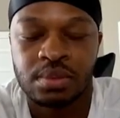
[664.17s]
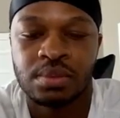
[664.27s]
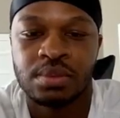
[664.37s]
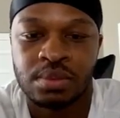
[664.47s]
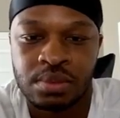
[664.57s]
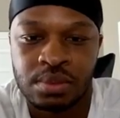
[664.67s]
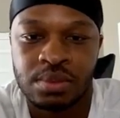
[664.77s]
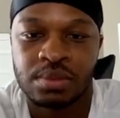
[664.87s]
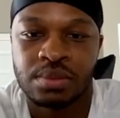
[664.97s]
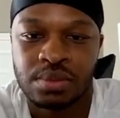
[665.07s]

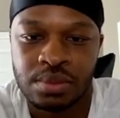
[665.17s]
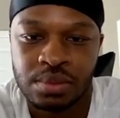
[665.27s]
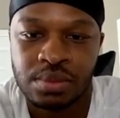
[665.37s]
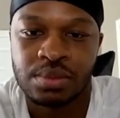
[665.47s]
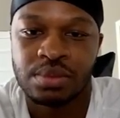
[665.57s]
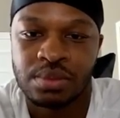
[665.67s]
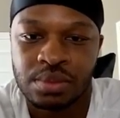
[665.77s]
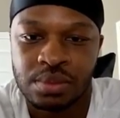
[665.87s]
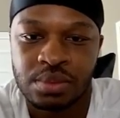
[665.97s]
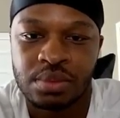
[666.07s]

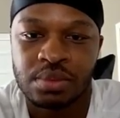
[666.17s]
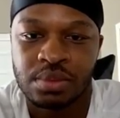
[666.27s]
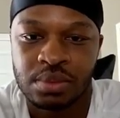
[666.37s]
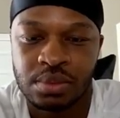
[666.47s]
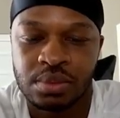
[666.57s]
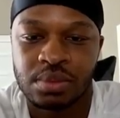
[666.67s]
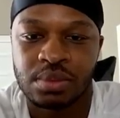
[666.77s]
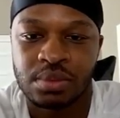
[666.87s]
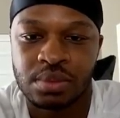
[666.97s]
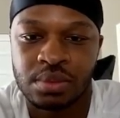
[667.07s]

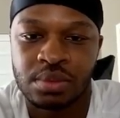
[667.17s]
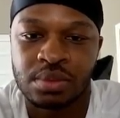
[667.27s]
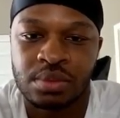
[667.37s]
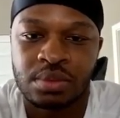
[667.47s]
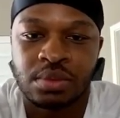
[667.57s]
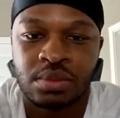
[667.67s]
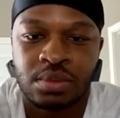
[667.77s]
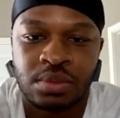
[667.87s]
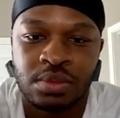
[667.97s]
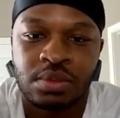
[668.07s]

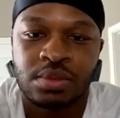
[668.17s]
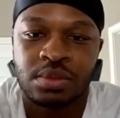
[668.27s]
[no speech]